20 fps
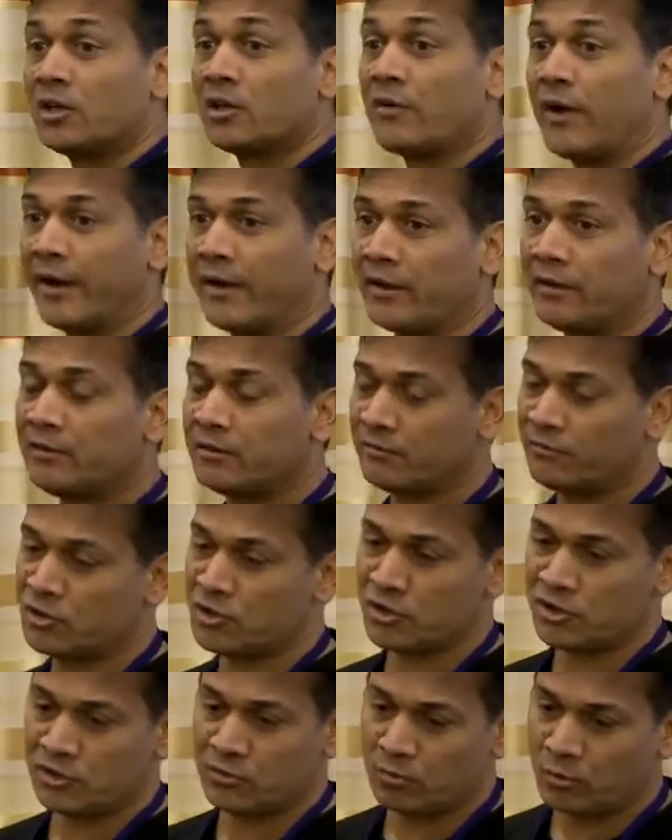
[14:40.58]
the record,
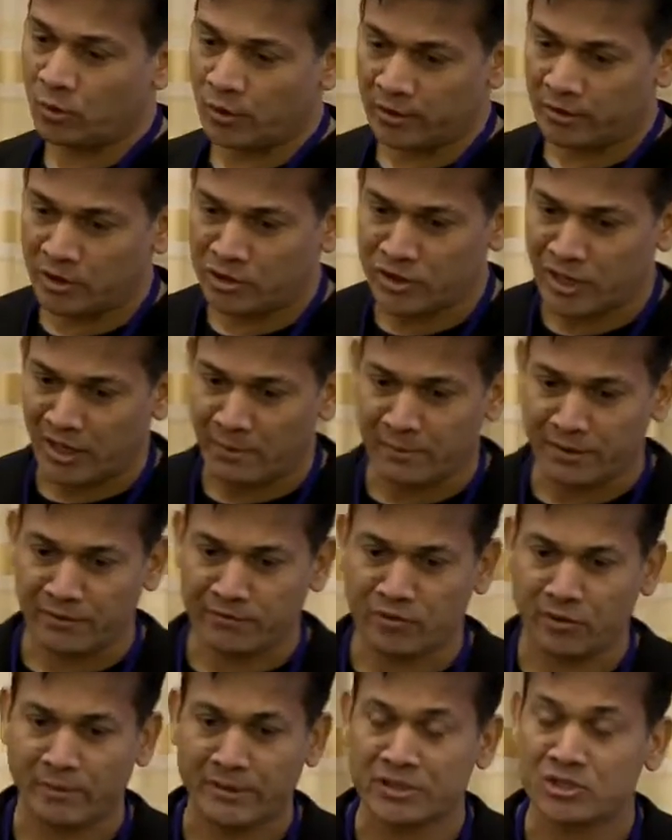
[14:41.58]
which is what the
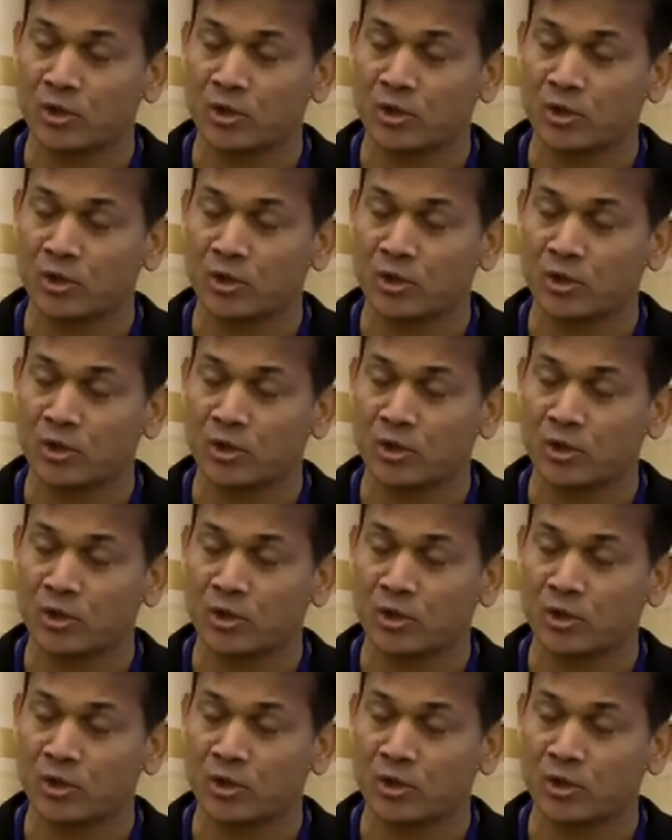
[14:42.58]
gentleman from